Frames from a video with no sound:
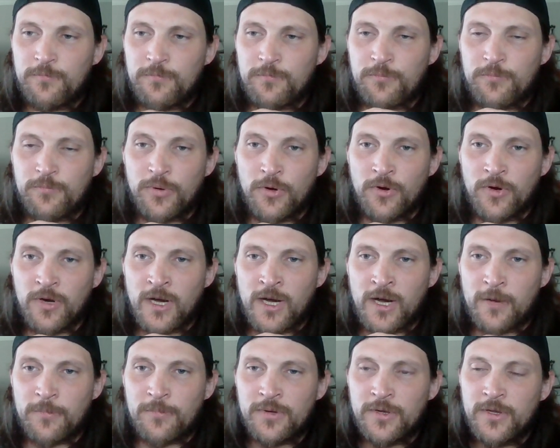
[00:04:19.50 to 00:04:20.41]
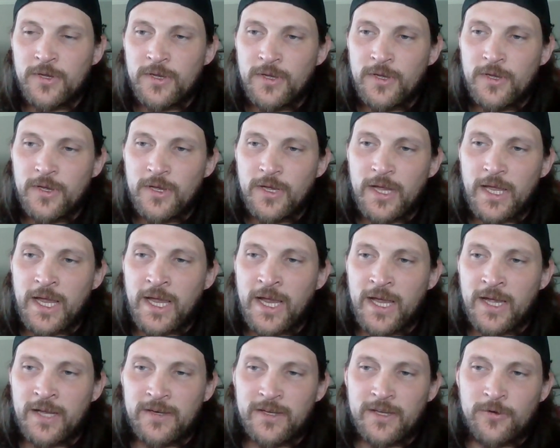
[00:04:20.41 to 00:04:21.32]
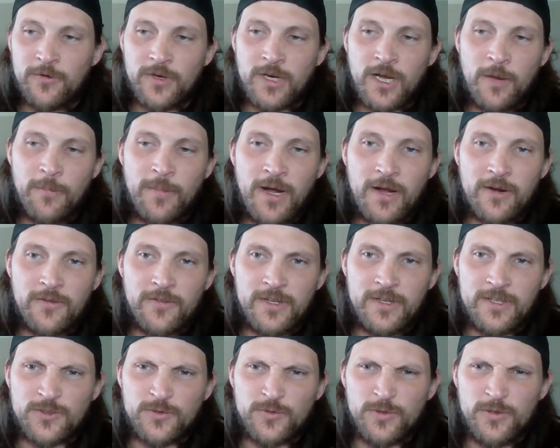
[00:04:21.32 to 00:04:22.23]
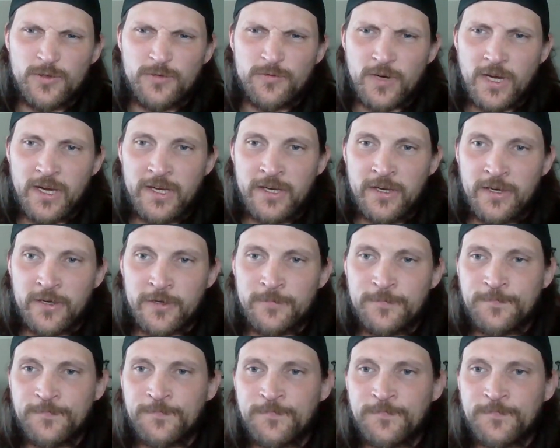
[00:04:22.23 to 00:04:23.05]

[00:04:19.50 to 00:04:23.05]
pull up, and it'll come out of this groove right here.